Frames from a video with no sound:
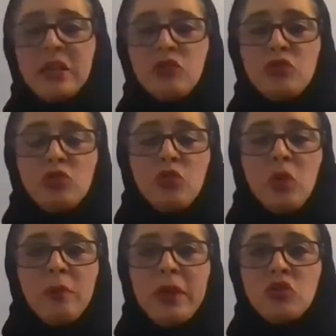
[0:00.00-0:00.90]
led to
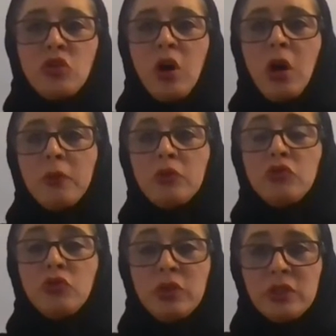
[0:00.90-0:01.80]
a major
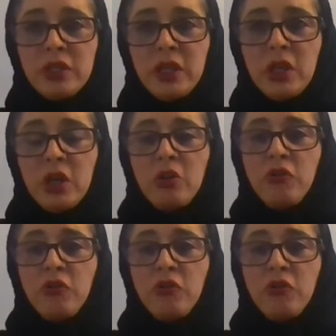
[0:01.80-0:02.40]
opportunity